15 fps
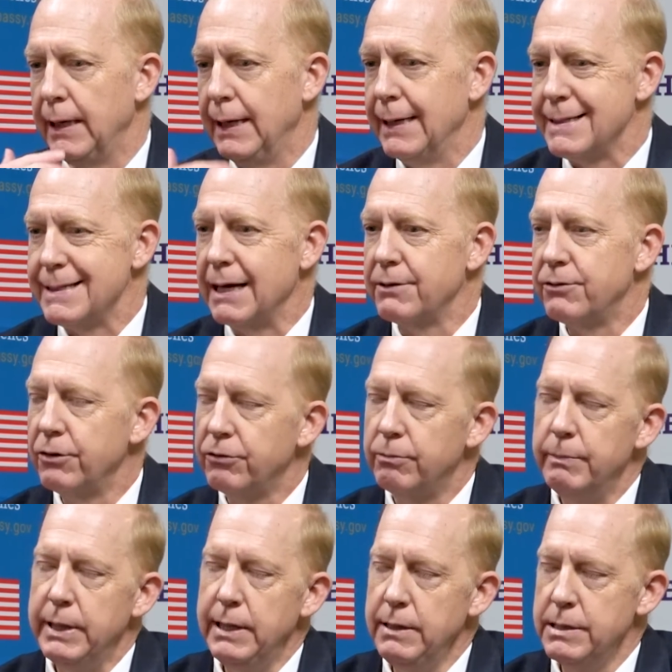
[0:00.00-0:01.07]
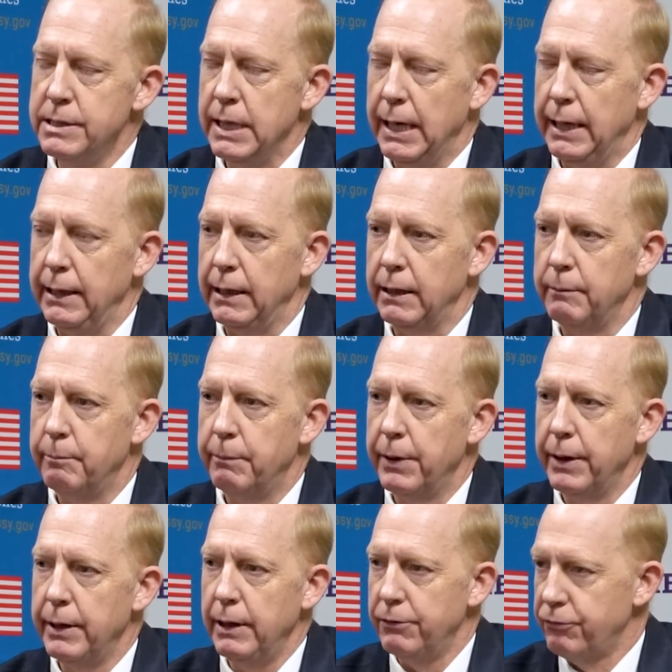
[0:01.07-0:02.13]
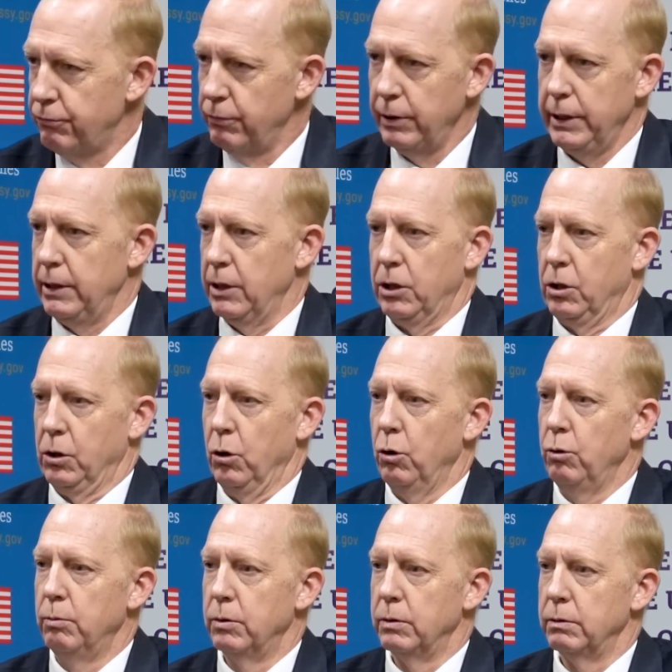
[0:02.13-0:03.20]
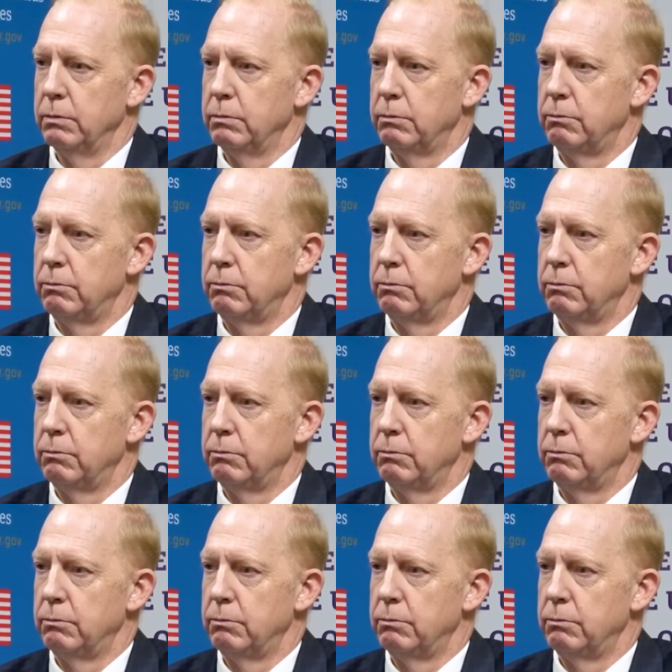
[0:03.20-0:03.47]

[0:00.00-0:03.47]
it's not just me saying it, but it's really a global